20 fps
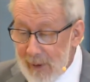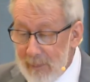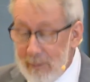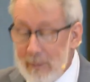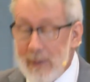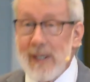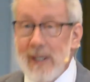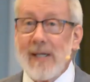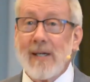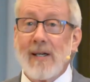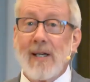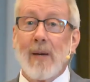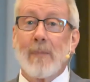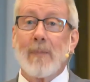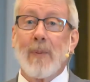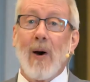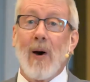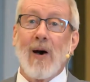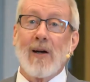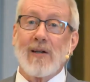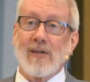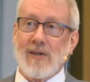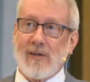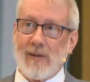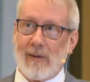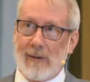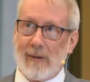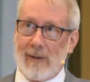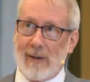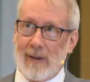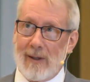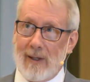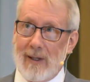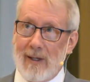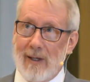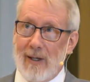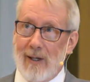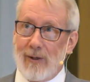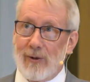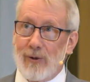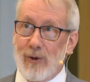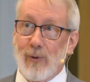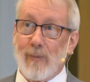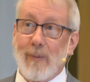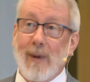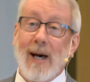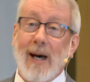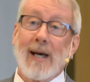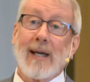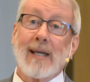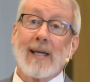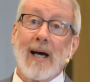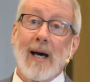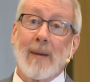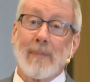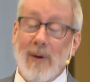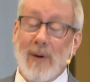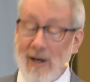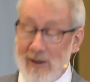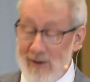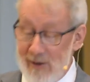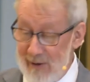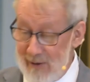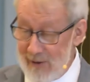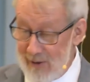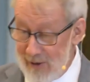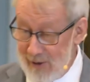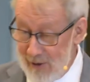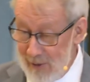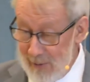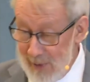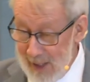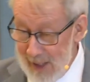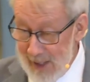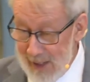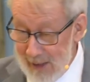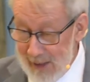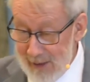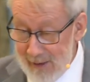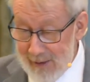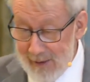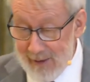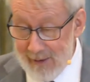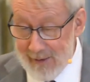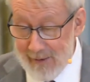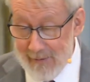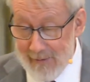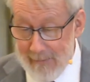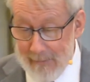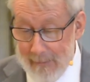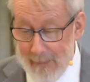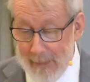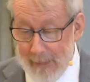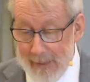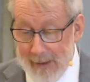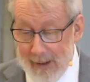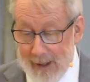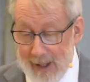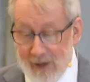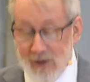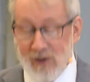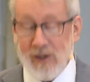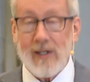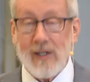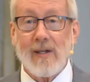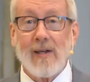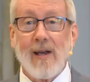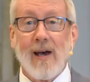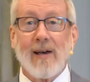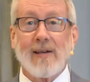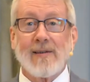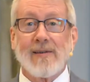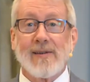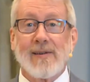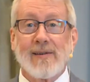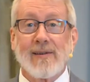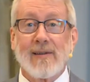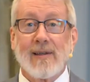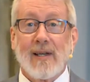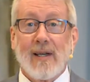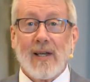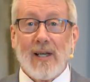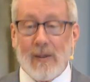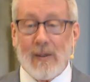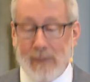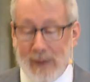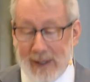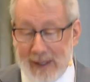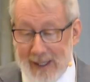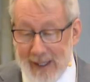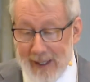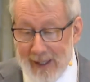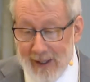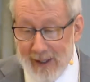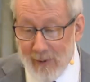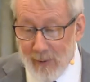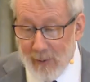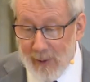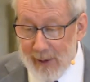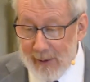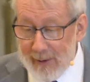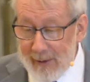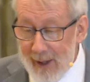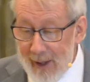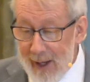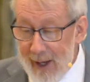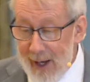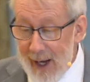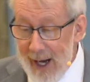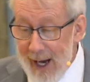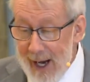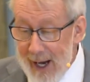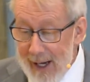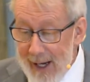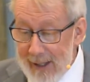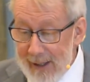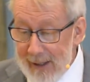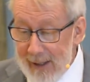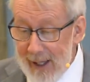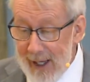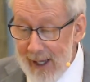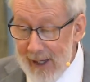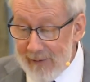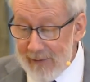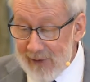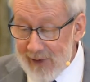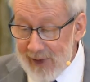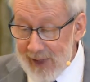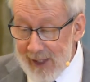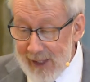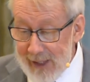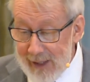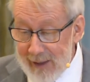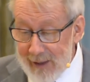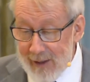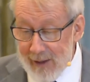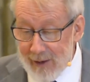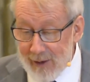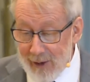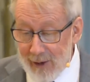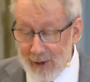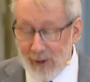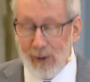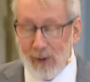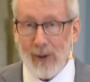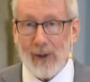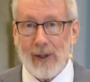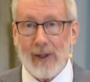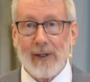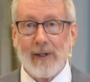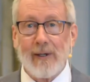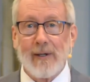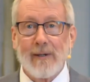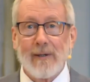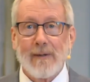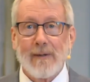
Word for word: be an apostle to my apostles to be. And she does, beginning with, I have seen the Lord.